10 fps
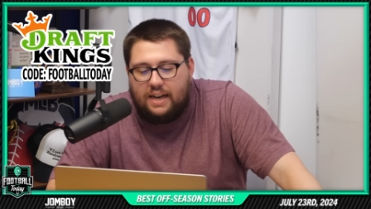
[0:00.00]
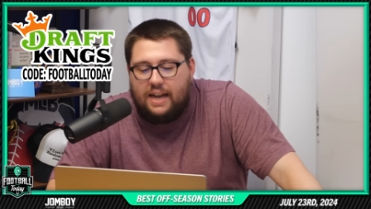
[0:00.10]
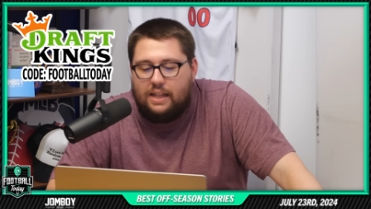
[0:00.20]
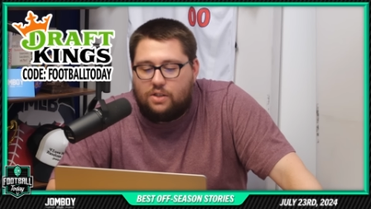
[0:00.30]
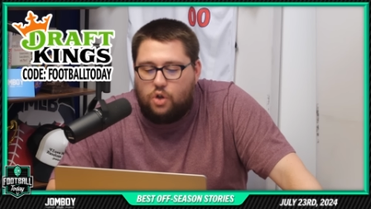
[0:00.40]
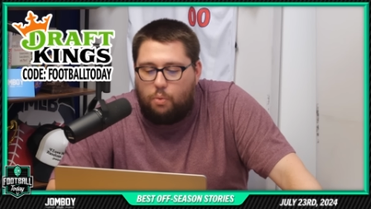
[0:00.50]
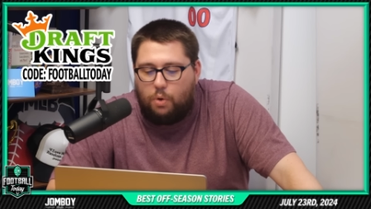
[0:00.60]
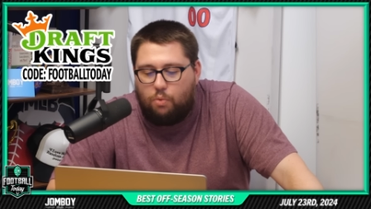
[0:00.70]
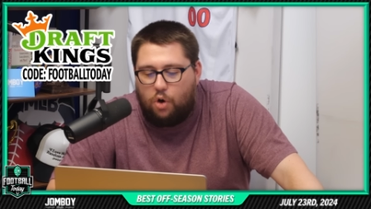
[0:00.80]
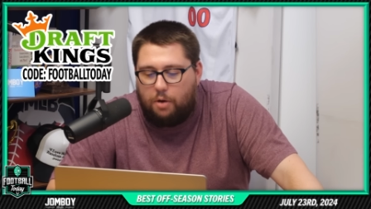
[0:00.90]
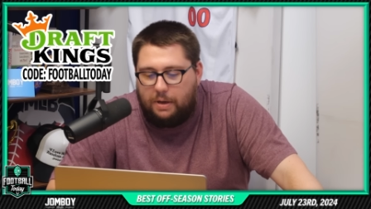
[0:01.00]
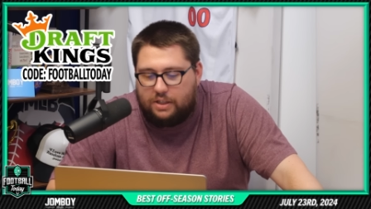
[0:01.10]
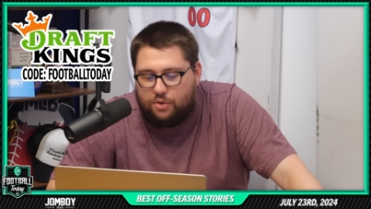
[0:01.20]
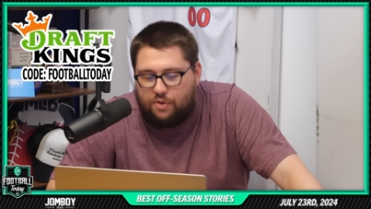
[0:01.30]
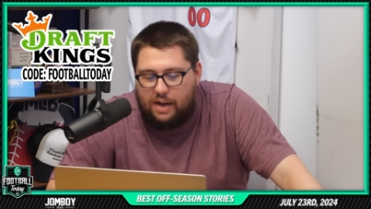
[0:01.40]
today. That's all one word.
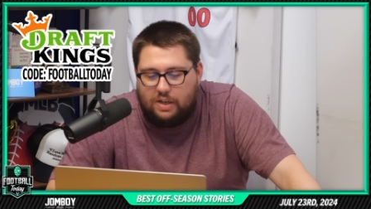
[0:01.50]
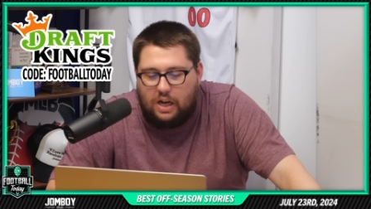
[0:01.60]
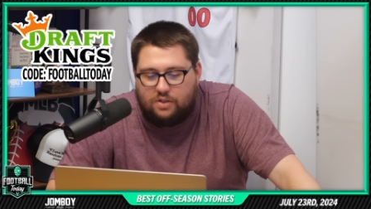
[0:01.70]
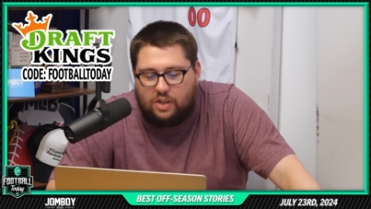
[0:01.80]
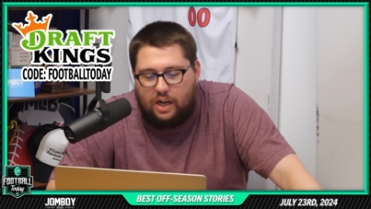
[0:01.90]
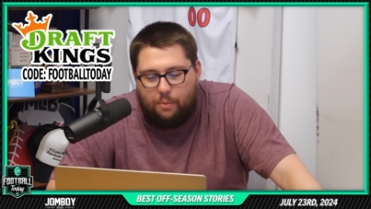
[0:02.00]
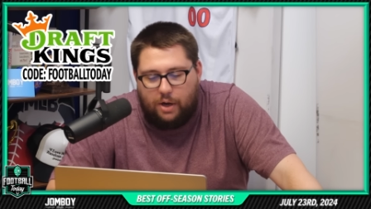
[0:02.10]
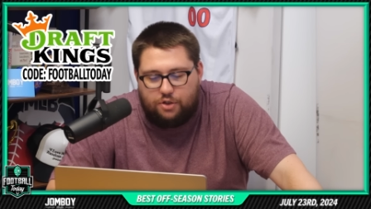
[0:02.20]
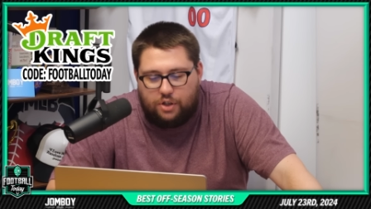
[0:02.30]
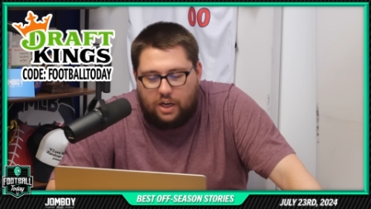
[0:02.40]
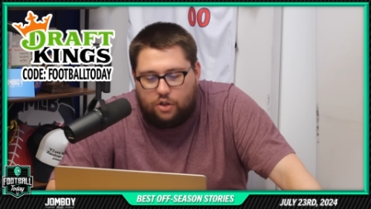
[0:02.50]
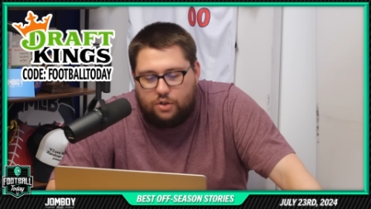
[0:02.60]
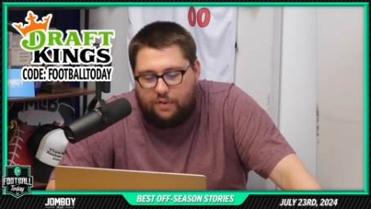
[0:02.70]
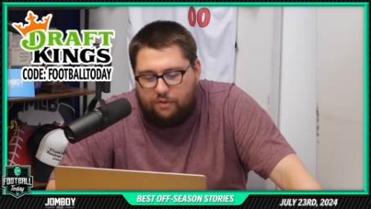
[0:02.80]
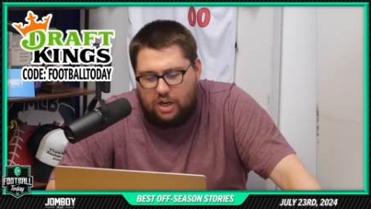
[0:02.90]
Bet just five dollars on any wager and get
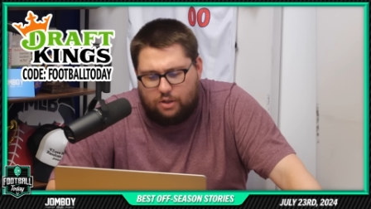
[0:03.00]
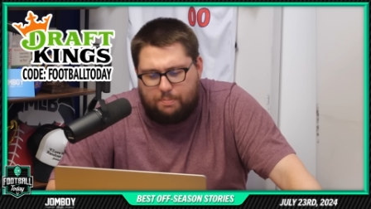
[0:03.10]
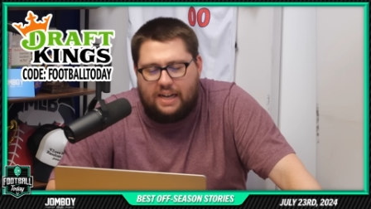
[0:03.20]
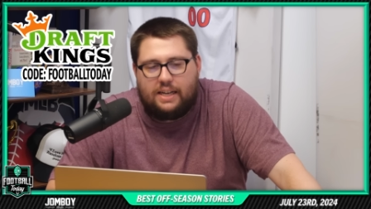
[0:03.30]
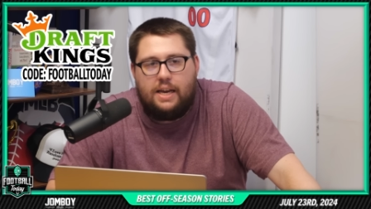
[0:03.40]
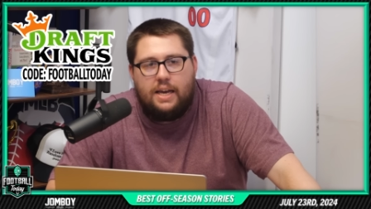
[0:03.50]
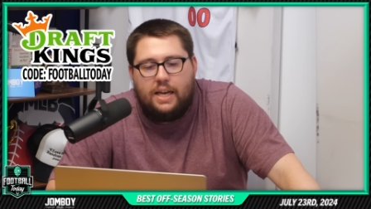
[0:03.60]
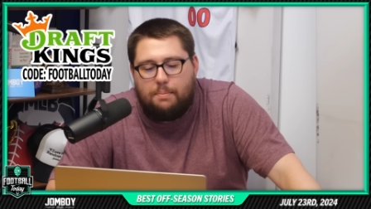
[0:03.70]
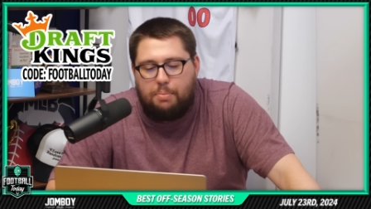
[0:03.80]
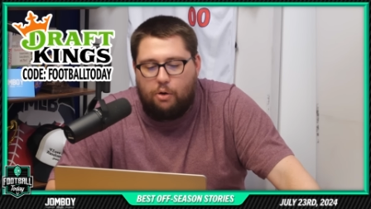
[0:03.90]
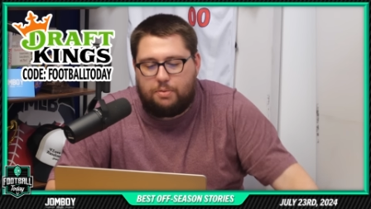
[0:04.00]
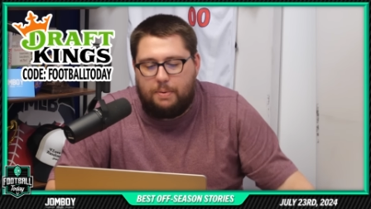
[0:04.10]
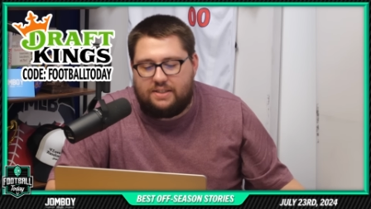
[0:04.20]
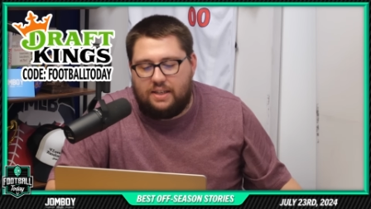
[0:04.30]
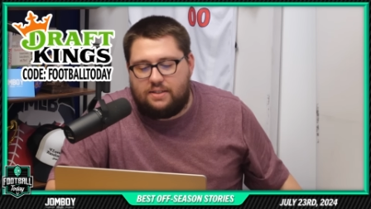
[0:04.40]
150 dollars back in bonus
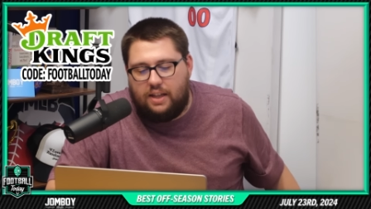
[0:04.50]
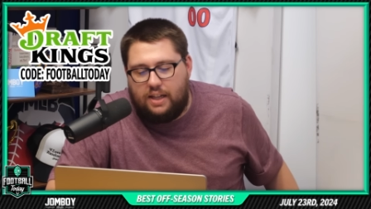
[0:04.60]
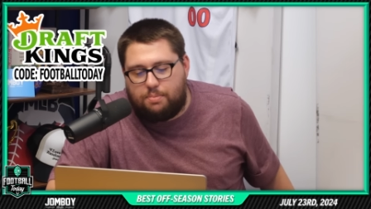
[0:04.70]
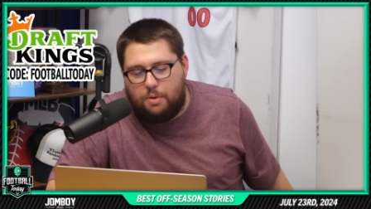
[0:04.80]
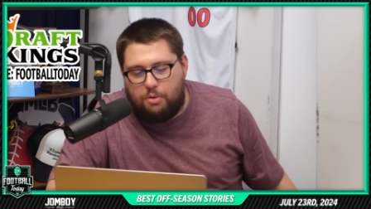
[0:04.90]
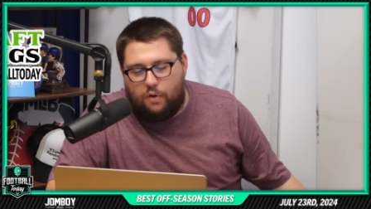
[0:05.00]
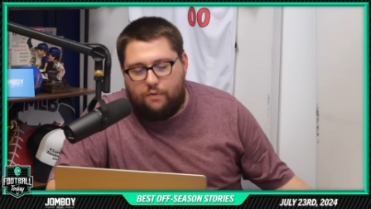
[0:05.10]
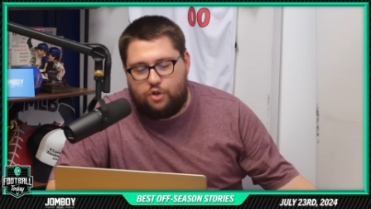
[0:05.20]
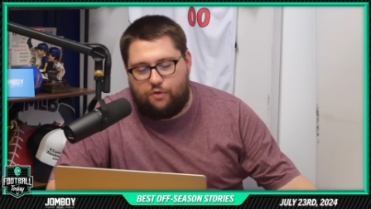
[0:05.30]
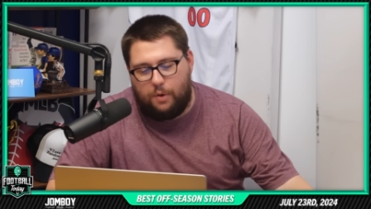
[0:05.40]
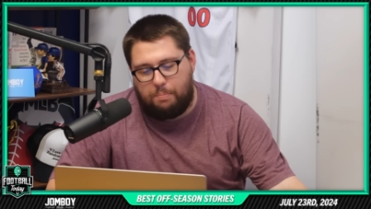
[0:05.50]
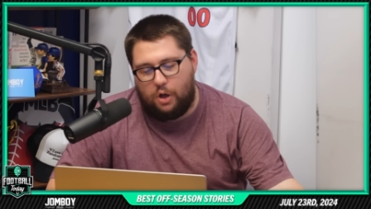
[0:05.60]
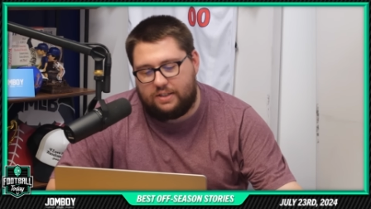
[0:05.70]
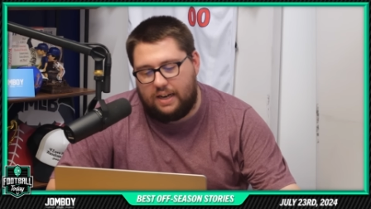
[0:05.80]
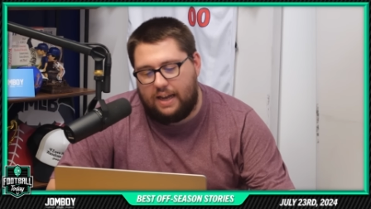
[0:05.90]
bets instantly. That's promo code
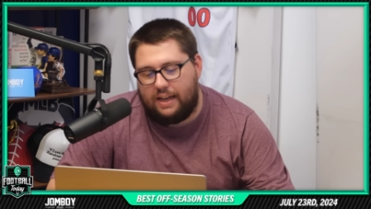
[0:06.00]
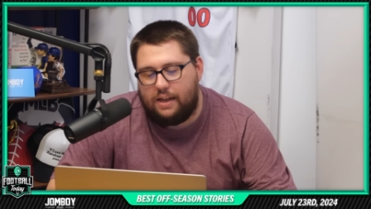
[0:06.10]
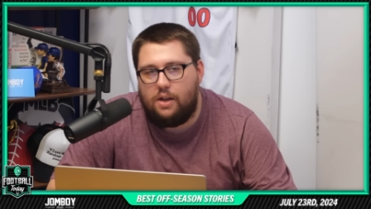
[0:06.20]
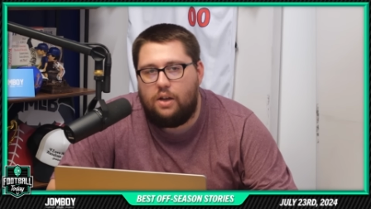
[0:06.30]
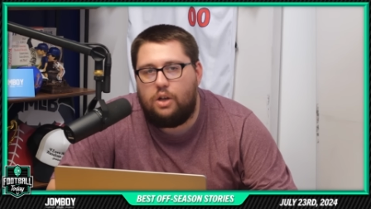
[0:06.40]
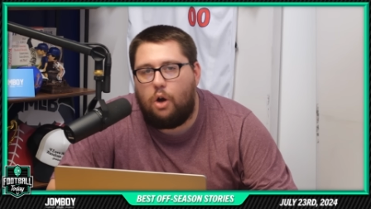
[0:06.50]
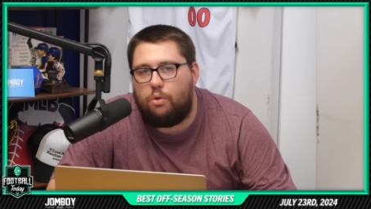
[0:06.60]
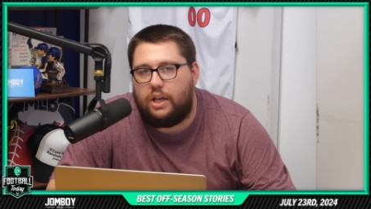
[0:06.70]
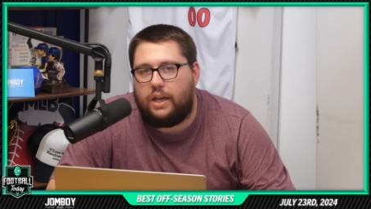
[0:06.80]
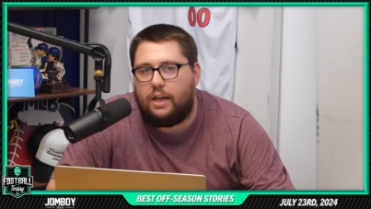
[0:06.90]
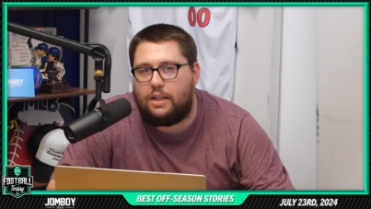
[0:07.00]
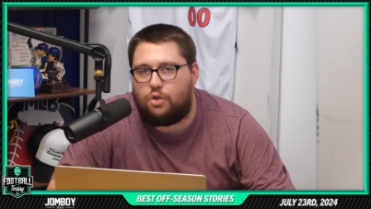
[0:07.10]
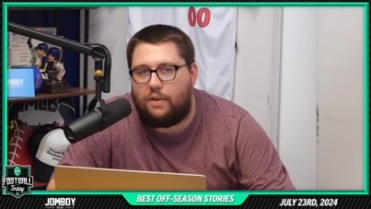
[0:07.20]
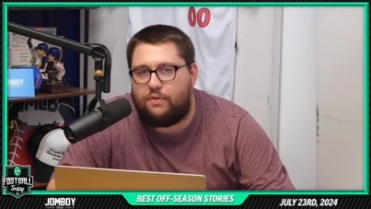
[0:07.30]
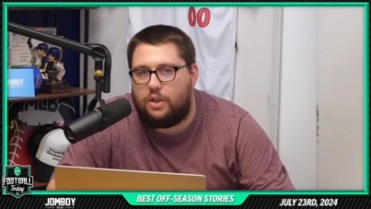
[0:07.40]
football today only at the
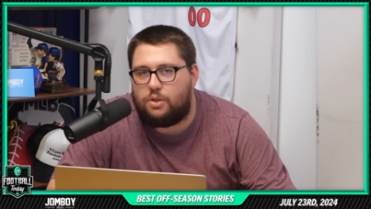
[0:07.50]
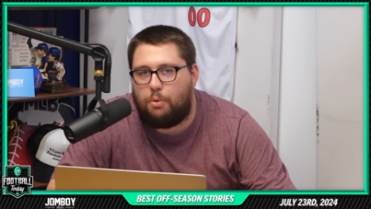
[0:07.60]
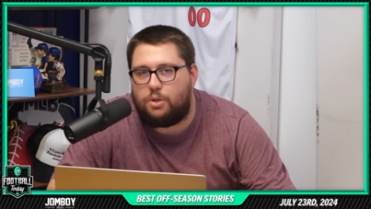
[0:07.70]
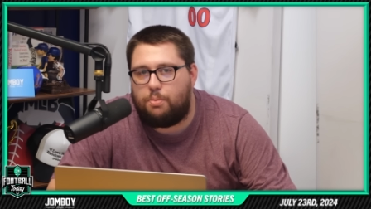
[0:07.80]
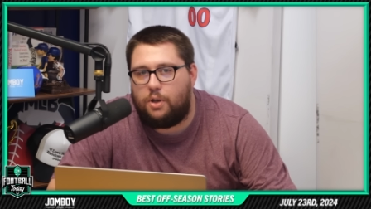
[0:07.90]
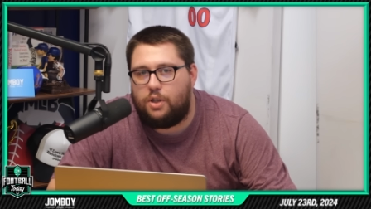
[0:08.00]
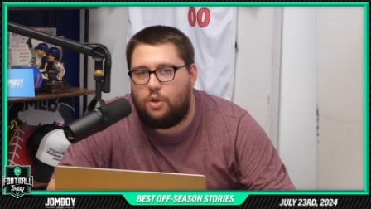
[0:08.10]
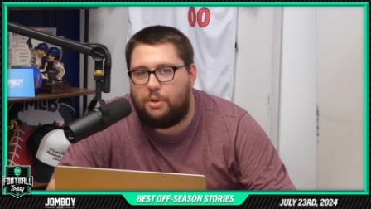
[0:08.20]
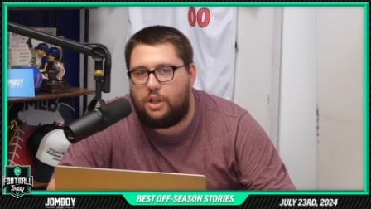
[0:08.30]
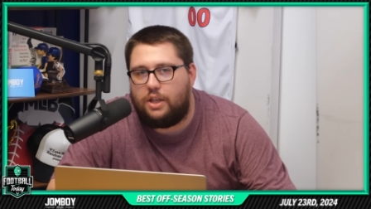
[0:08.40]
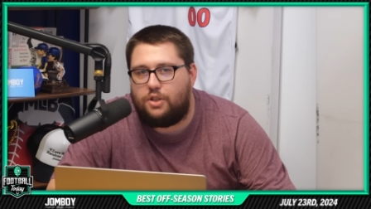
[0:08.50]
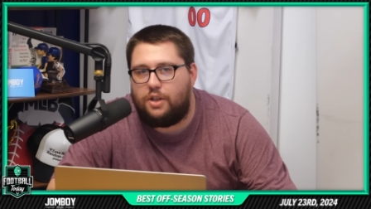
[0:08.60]
DraftKings Sportsbook, and you'll be glad you